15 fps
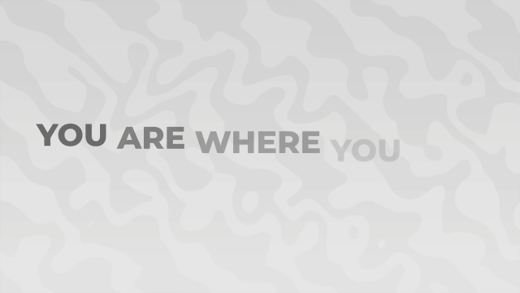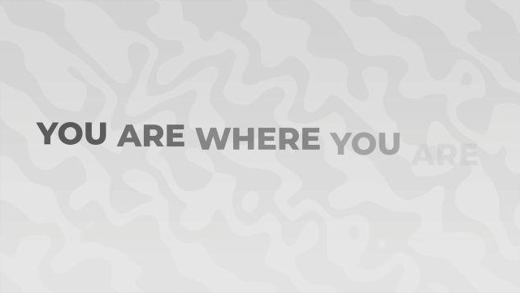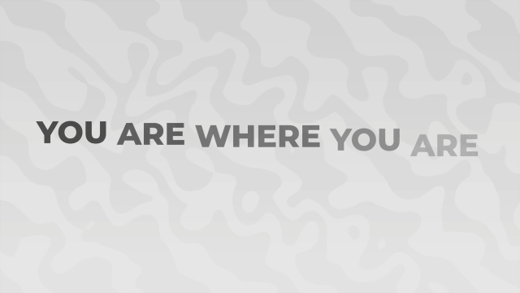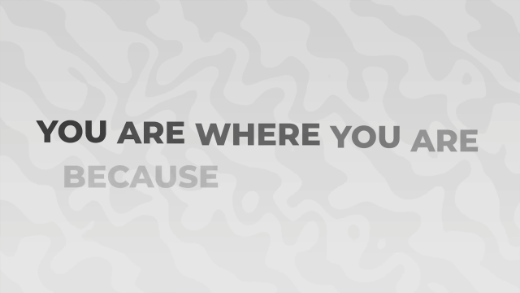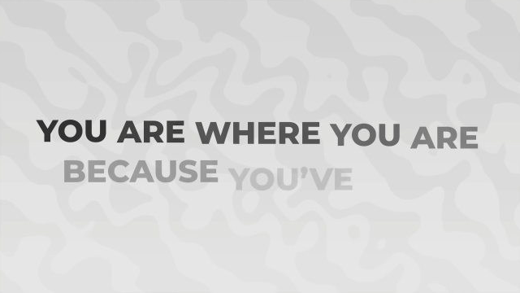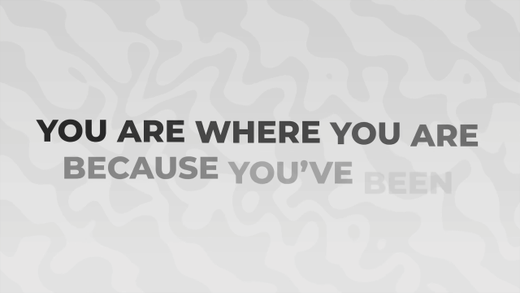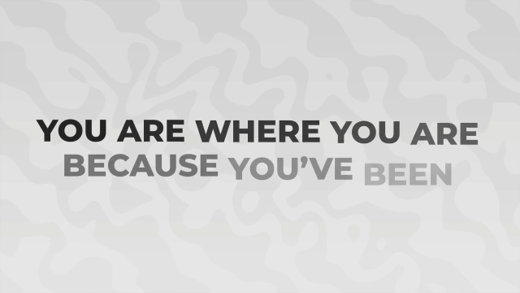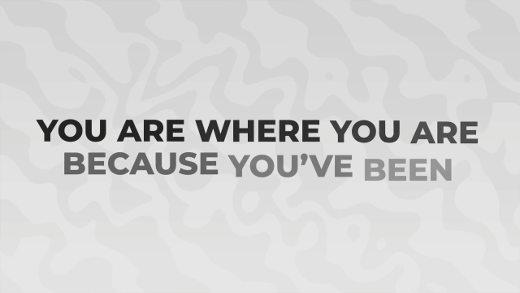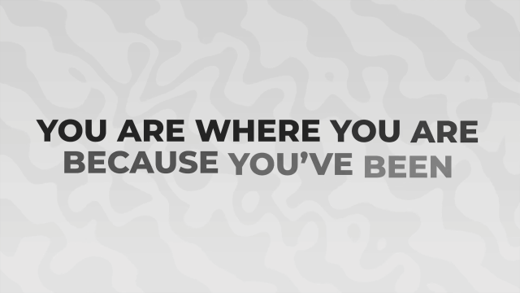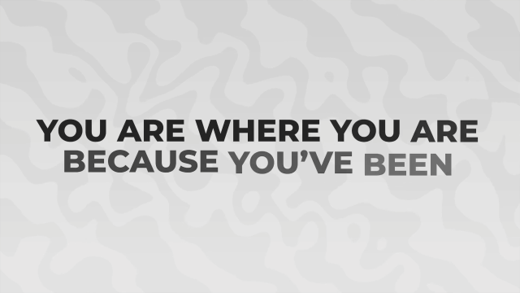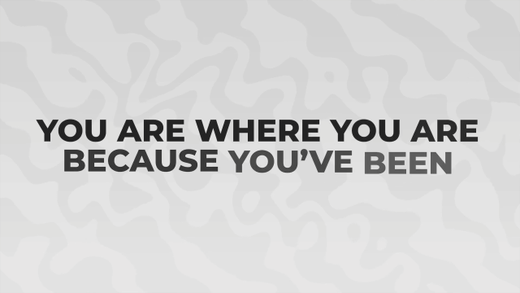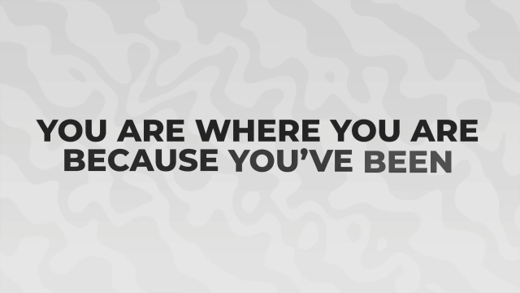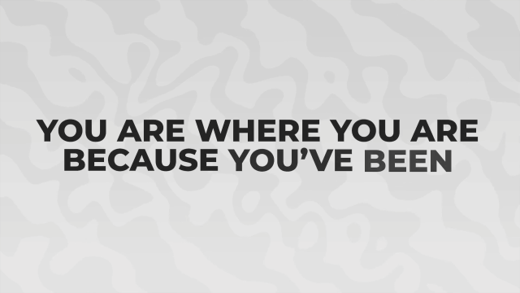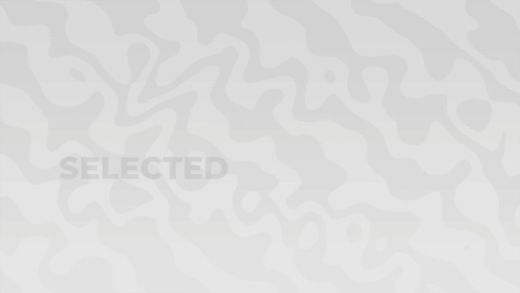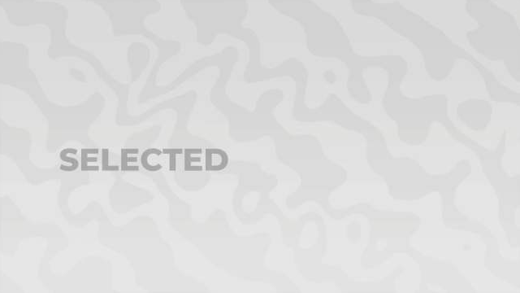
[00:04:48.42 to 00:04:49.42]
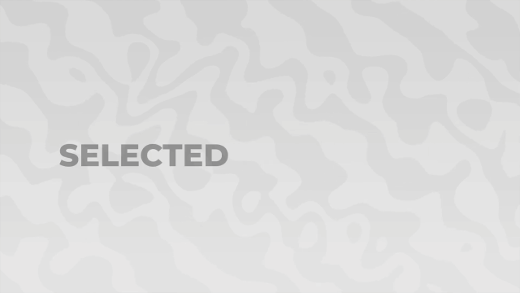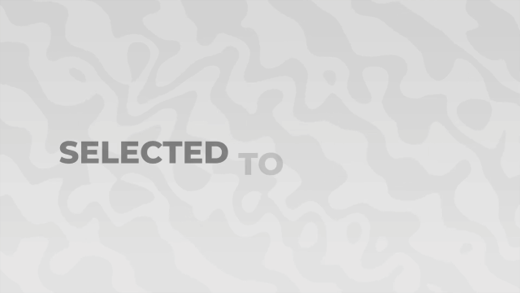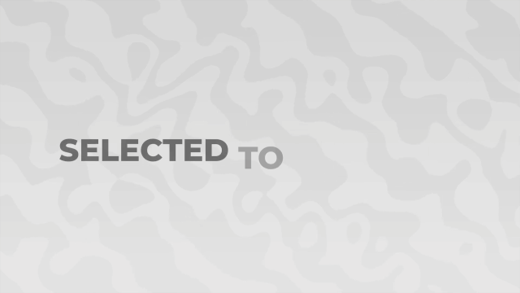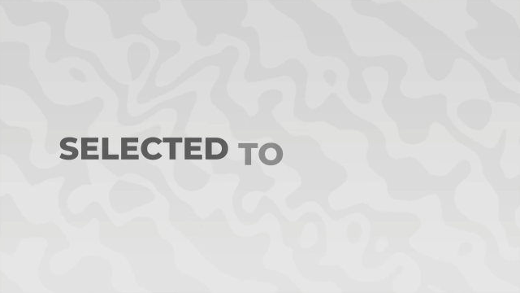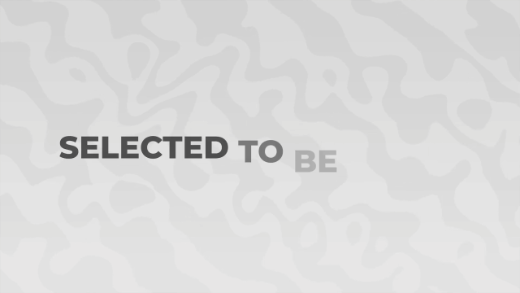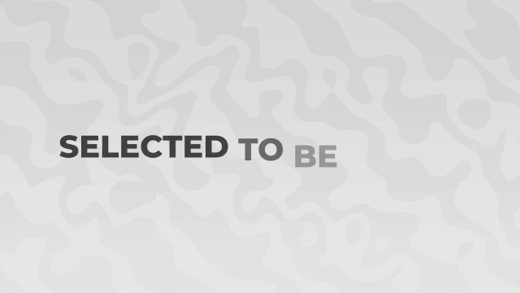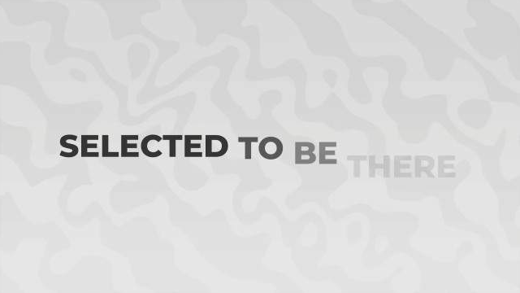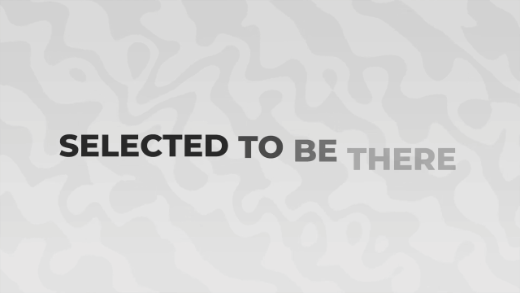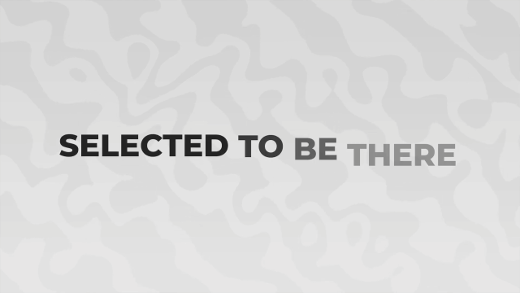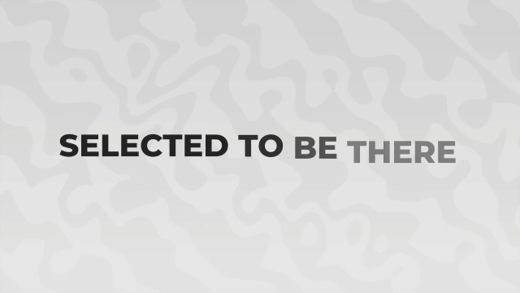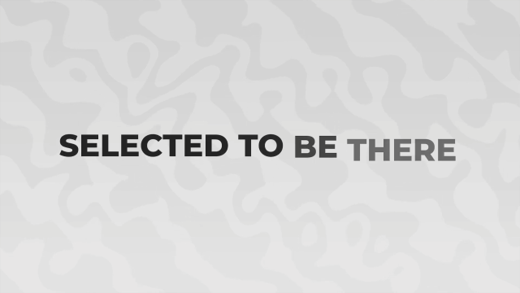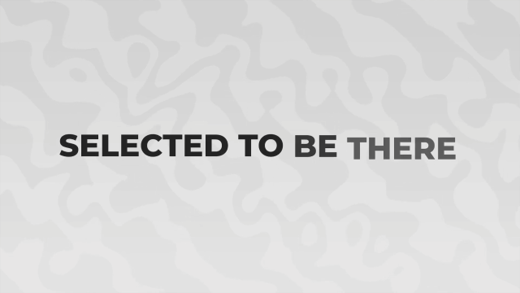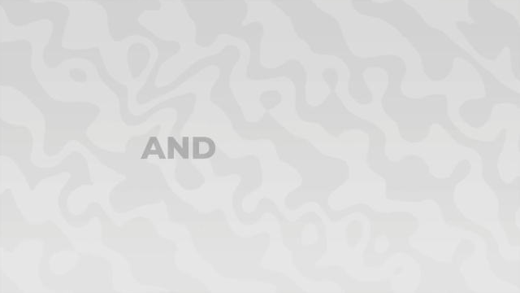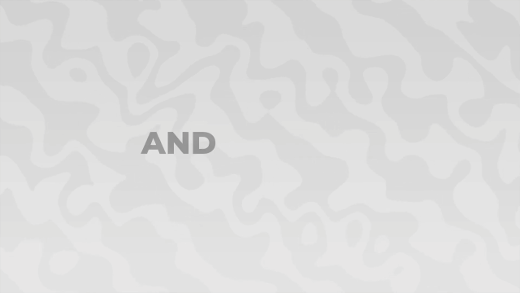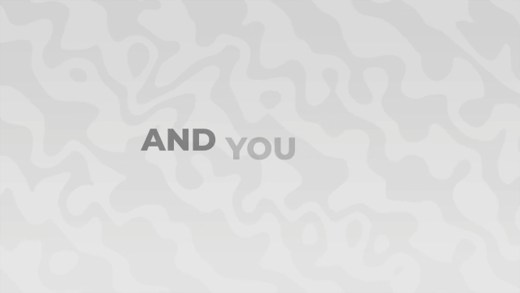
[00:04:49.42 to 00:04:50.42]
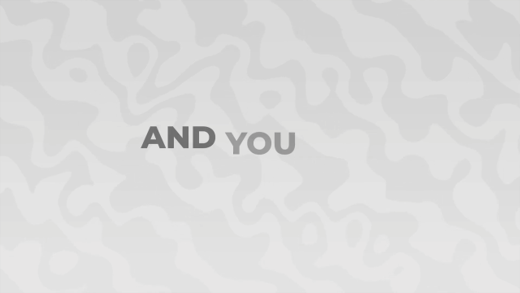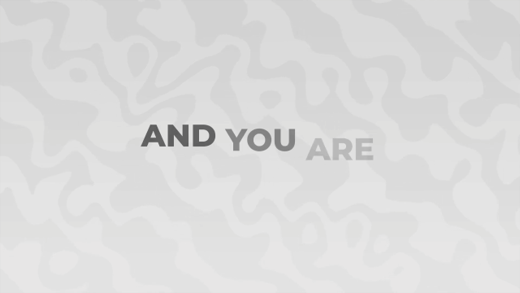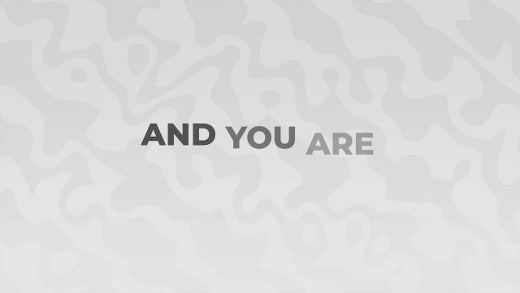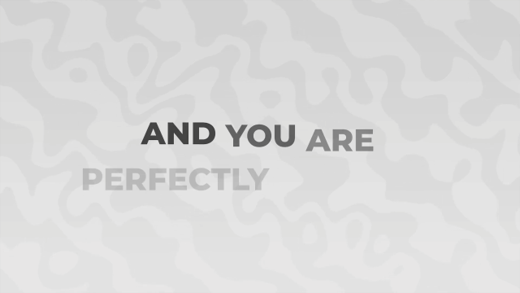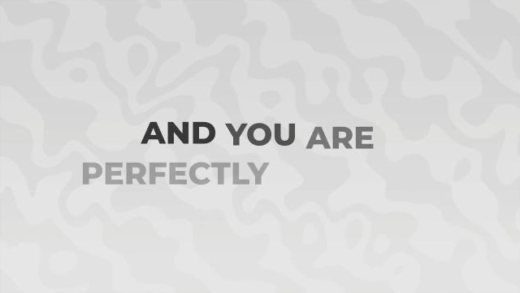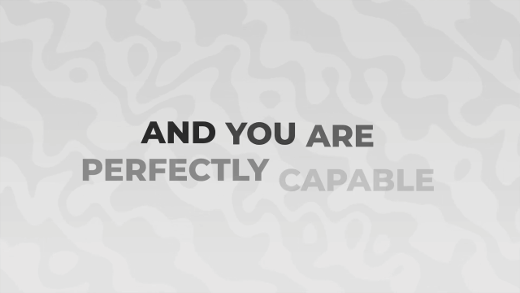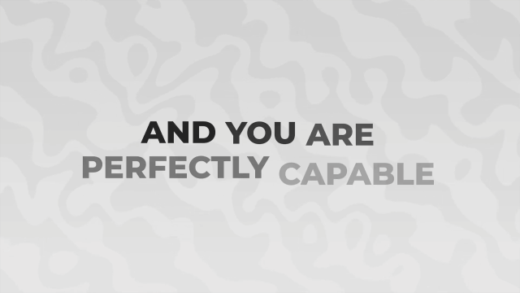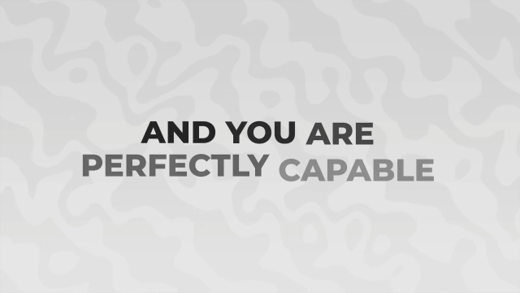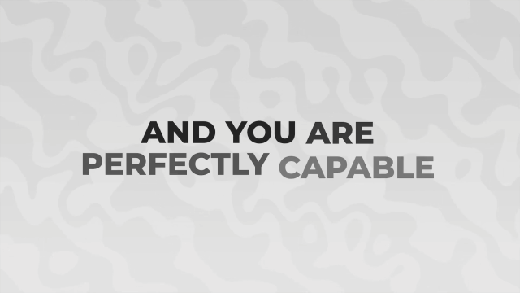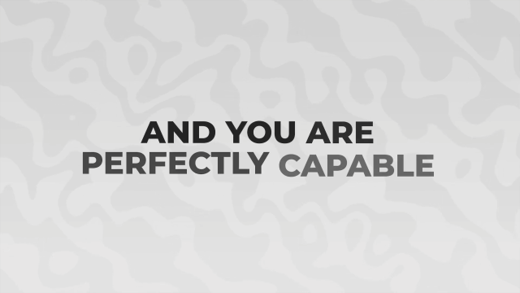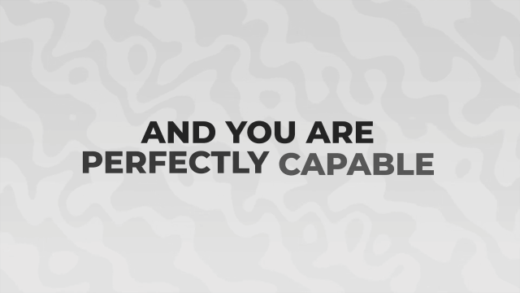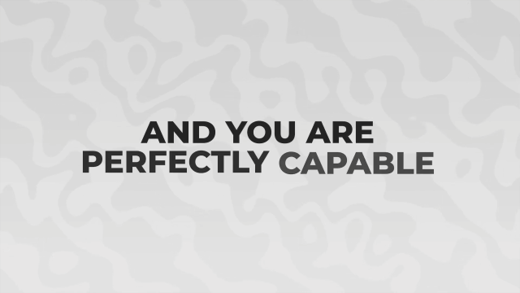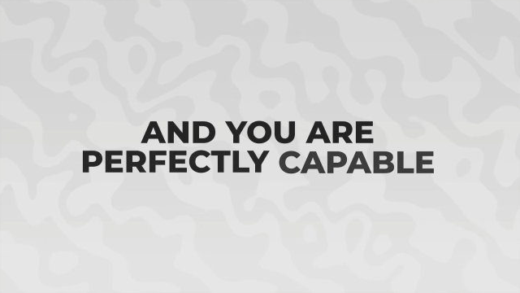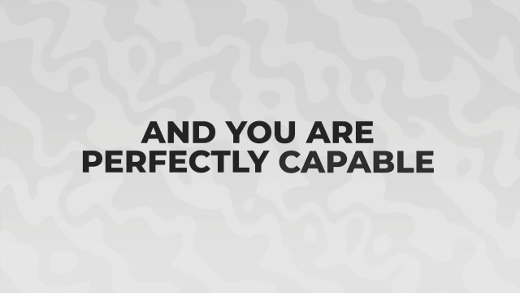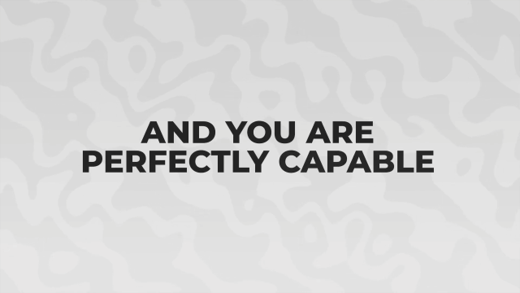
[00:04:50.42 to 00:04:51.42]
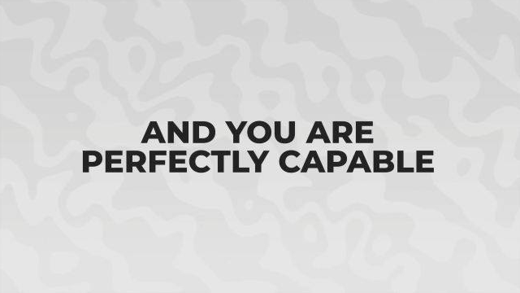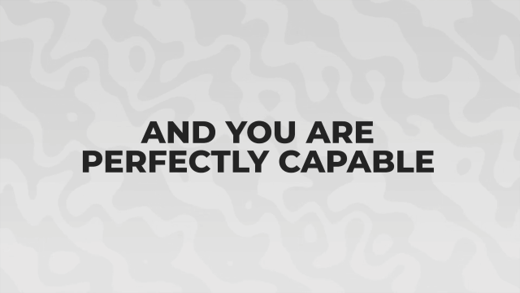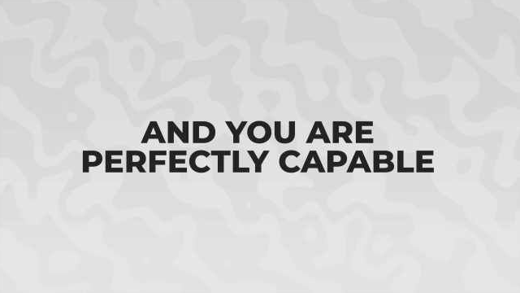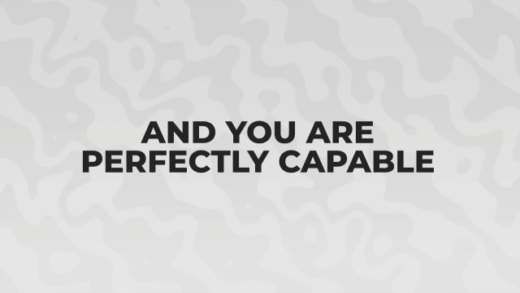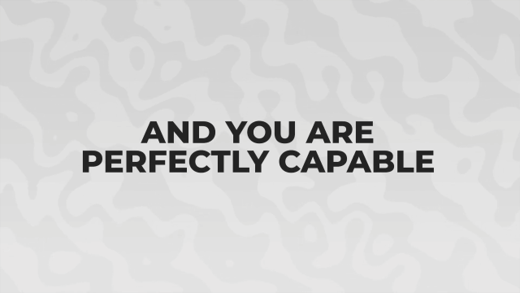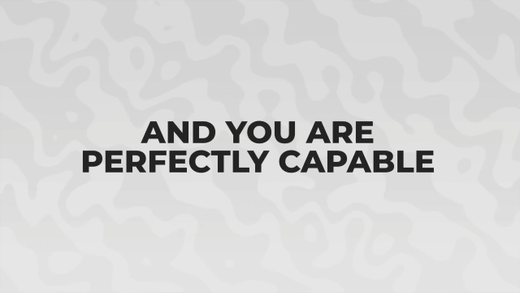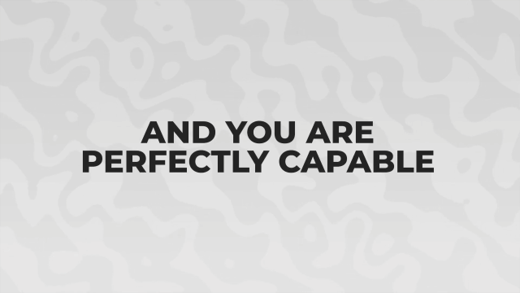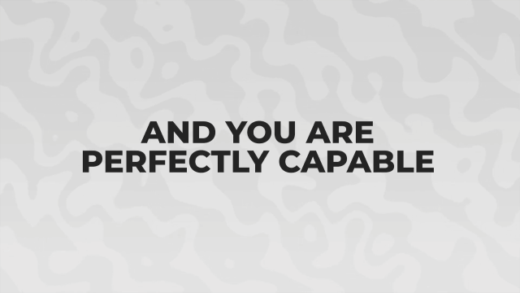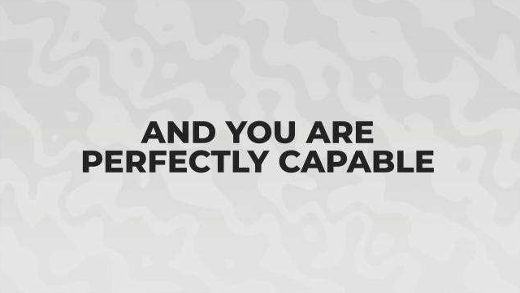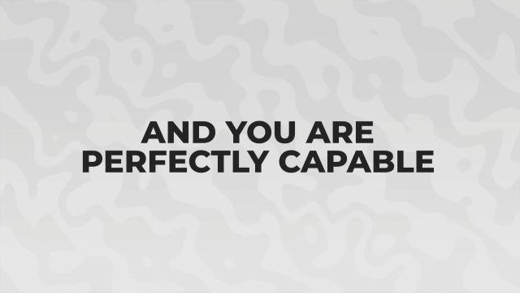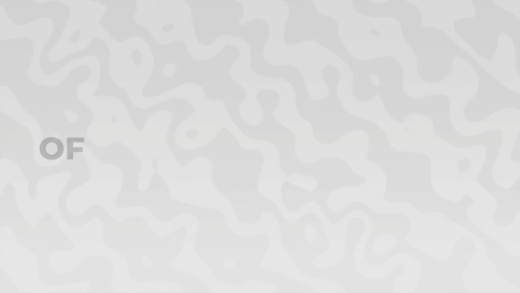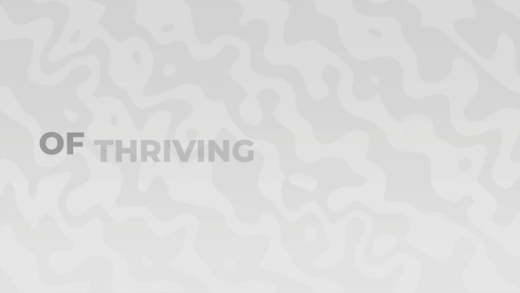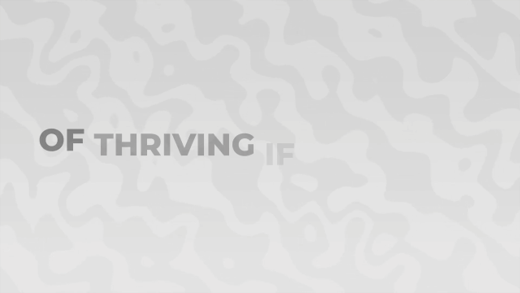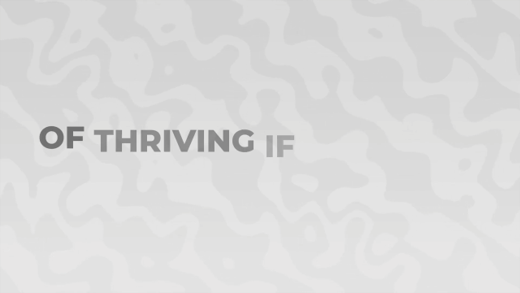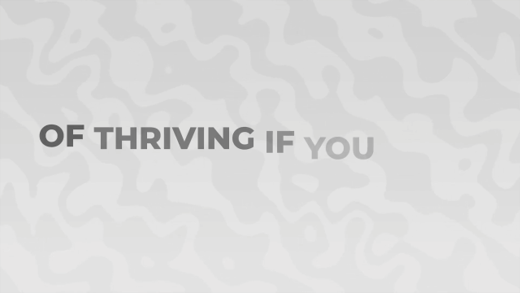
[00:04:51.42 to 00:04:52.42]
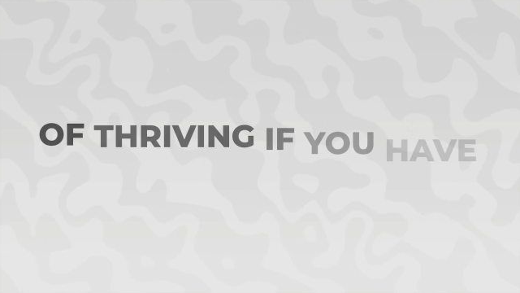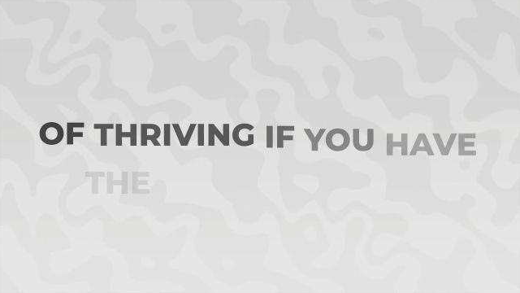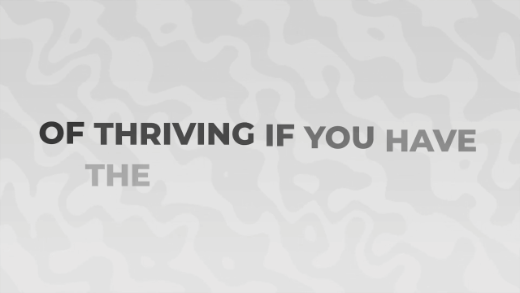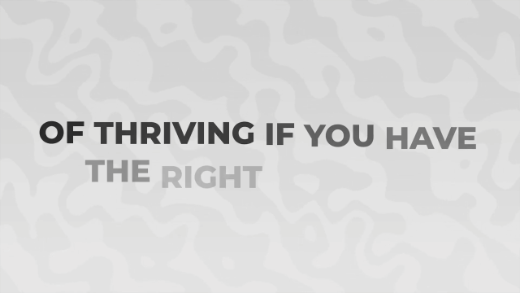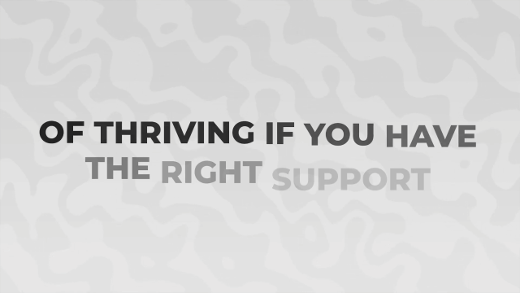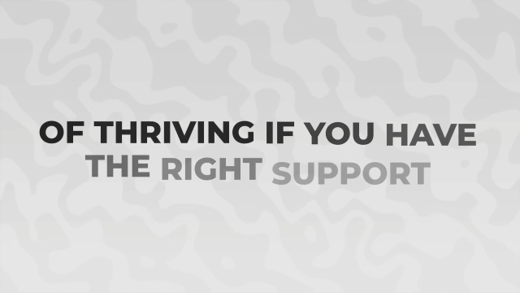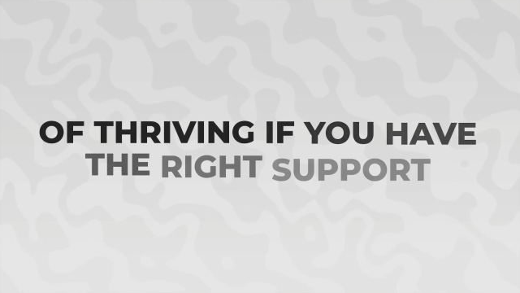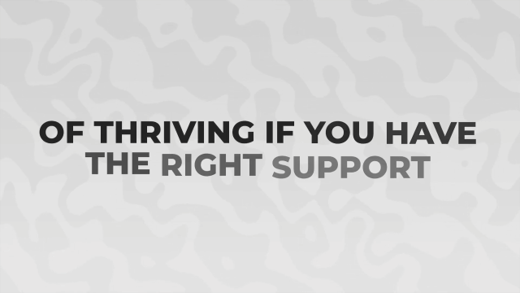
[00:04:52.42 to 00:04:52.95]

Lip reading: [unreadable: no face in view]